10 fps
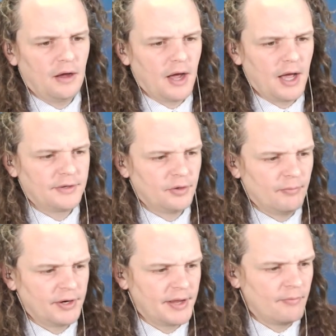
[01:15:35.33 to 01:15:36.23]
on your
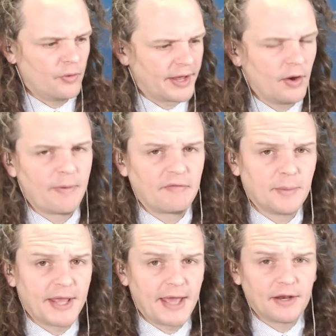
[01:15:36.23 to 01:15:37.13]
Monday morning. I hope
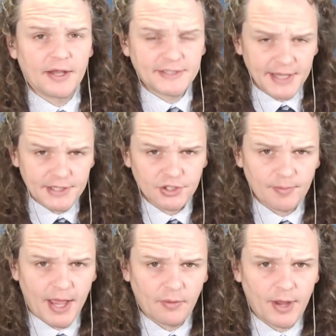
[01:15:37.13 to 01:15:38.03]
everybody had a nice Easter,
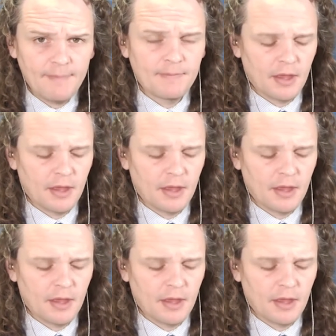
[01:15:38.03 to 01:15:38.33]
by the way.